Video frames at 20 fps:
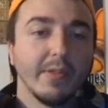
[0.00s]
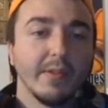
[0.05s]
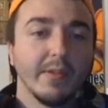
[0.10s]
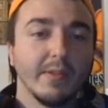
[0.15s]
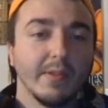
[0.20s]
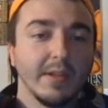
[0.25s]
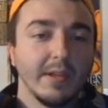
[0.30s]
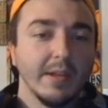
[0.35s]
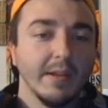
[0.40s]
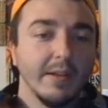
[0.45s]

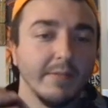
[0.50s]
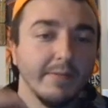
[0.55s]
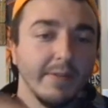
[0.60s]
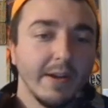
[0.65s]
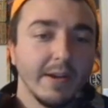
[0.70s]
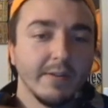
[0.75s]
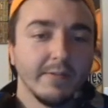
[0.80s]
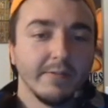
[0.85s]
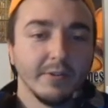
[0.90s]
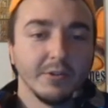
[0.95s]
the
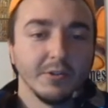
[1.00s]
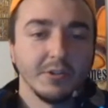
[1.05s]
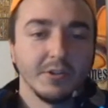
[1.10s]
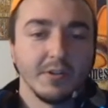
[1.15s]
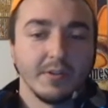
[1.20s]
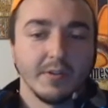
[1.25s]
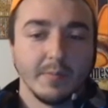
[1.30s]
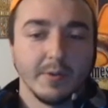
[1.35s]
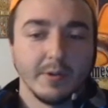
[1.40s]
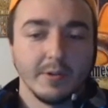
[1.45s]
final
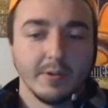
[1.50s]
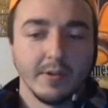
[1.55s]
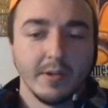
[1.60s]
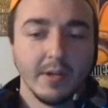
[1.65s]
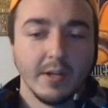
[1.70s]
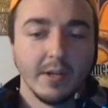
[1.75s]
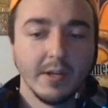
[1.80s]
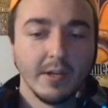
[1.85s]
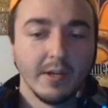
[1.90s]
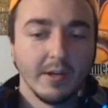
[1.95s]
version of the build,
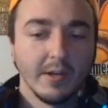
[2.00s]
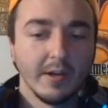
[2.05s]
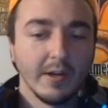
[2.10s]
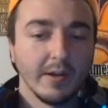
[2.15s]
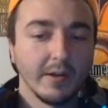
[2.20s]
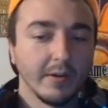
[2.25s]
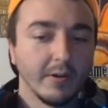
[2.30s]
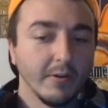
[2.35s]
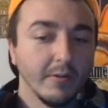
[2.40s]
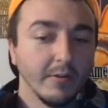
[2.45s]

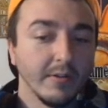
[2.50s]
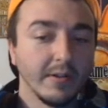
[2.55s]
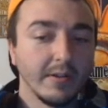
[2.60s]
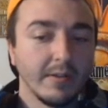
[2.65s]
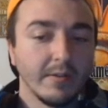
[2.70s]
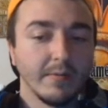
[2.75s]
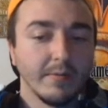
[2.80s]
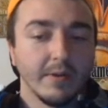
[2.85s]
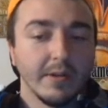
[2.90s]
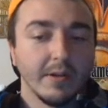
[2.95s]
currently
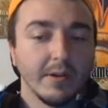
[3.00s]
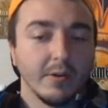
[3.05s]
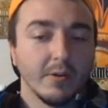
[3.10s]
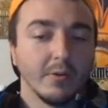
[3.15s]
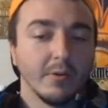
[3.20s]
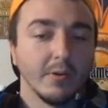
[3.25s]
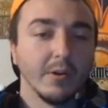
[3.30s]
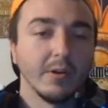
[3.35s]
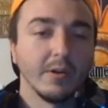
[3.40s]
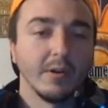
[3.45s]

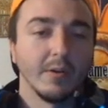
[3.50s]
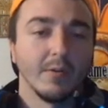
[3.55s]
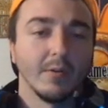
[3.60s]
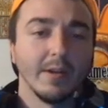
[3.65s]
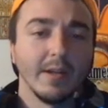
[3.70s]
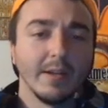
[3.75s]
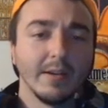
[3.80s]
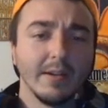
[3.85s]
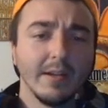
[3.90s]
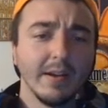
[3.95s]
3-0. Gonna go
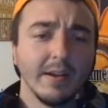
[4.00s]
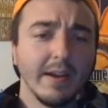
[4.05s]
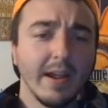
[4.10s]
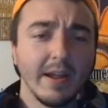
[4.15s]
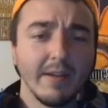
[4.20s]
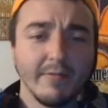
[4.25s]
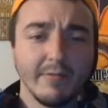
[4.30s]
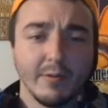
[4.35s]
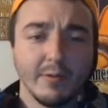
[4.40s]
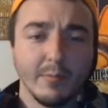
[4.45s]
ahead, get a
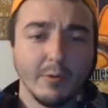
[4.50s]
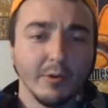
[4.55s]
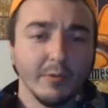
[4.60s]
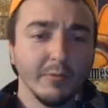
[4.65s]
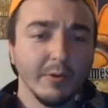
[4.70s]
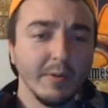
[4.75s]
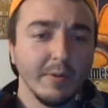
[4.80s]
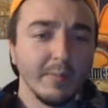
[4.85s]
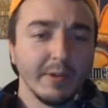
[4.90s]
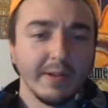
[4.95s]
handful more
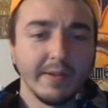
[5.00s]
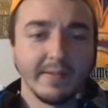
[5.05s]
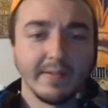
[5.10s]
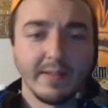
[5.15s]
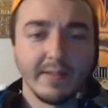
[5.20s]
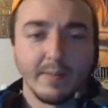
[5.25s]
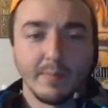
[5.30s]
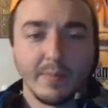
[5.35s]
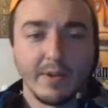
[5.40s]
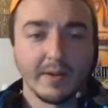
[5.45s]
replays,
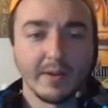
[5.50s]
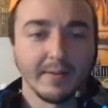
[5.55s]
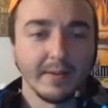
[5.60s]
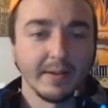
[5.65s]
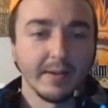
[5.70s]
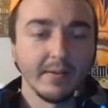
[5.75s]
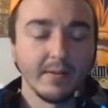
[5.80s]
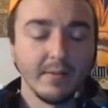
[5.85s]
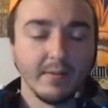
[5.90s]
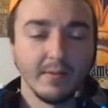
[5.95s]
and then pick
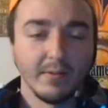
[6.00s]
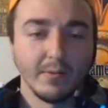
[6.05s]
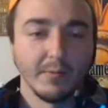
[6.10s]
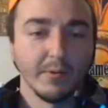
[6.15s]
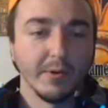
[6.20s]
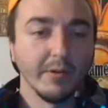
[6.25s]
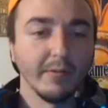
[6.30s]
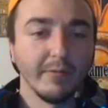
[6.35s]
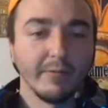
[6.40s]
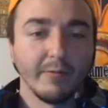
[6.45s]
like
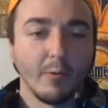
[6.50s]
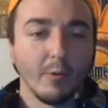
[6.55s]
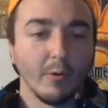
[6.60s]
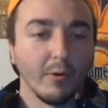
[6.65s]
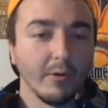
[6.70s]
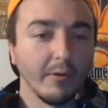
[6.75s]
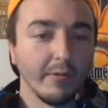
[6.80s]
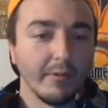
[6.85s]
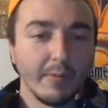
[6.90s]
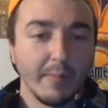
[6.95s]
3 or
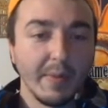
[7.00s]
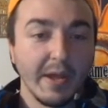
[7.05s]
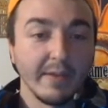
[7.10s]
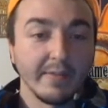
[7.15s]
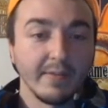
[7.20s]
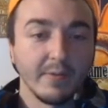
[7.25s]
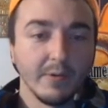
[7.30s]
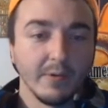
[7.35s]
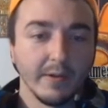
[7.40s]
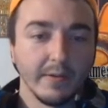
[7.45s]
4 of the
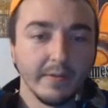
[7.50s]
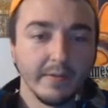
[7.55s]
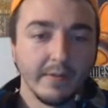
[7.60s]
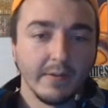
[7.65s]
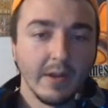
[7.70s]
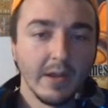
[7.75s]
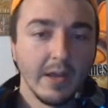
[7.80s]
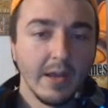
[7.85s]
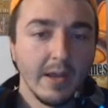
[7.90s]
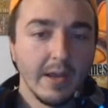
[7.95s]
best ones
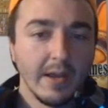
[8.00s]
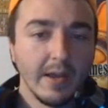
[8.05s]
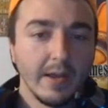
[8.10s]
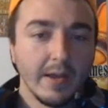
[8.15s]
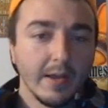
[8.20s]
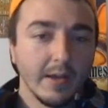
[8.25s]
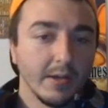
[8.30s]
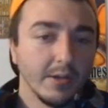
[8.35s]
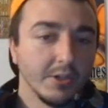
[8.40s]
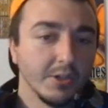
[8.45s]

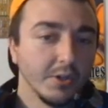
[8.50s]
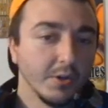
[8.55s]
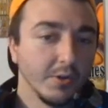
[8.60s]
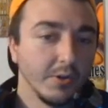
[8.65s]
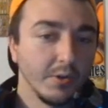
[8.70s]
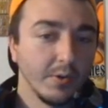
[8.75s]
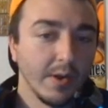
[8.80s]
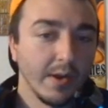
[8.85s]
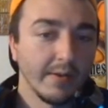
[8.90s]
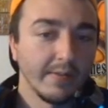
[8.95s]
and show
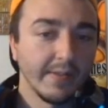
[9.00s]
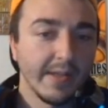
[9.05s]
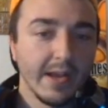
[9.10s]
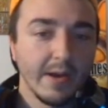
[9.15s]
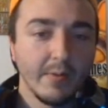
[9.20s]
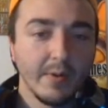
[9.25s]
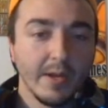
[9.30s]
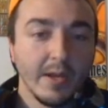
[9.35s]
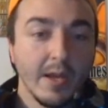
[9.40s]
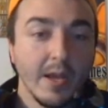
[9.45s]
you guys
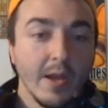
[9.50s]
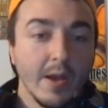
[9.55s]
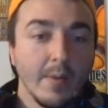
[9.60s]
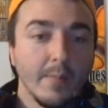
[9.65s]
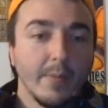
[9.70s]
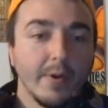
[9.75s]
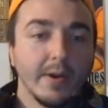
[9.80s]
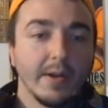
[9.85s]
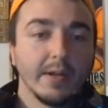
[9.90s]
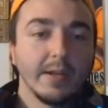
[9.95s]
that way.
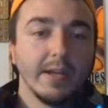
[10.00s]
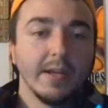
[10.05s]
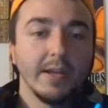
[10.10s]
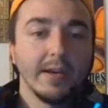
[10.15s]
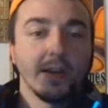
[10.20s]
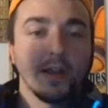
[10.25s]
But again,